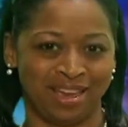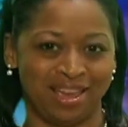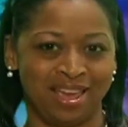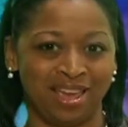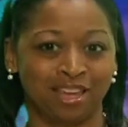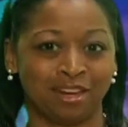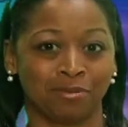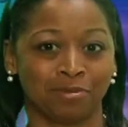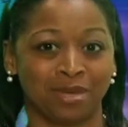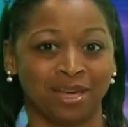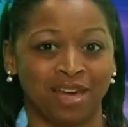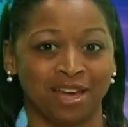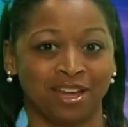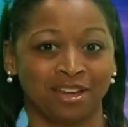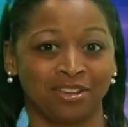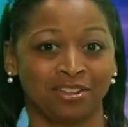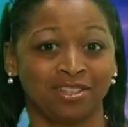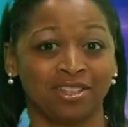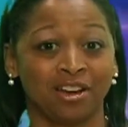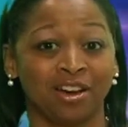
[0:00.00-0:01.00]
It'll be
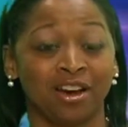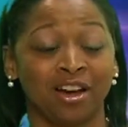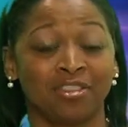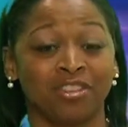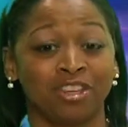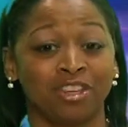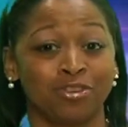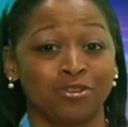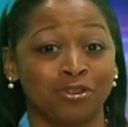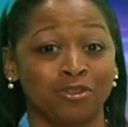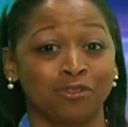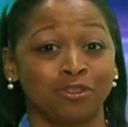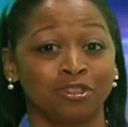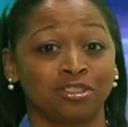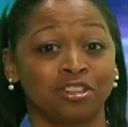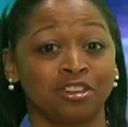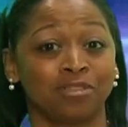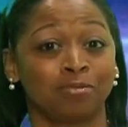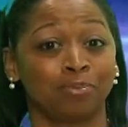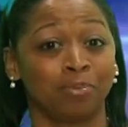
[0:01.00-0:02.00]
held on the
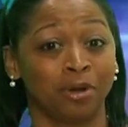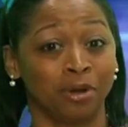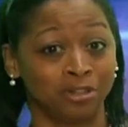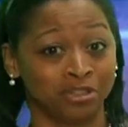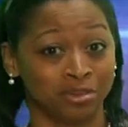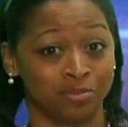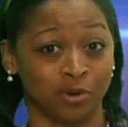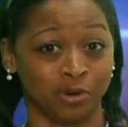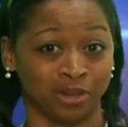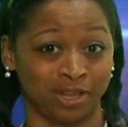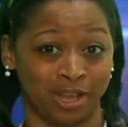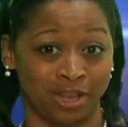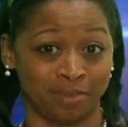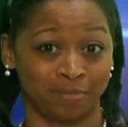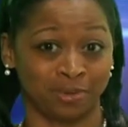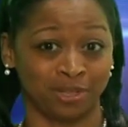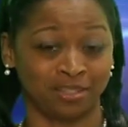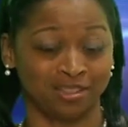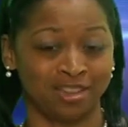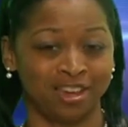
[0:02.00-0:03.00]
University of Baltimore
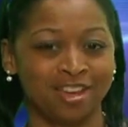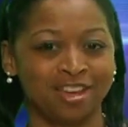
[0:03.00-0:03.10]
campus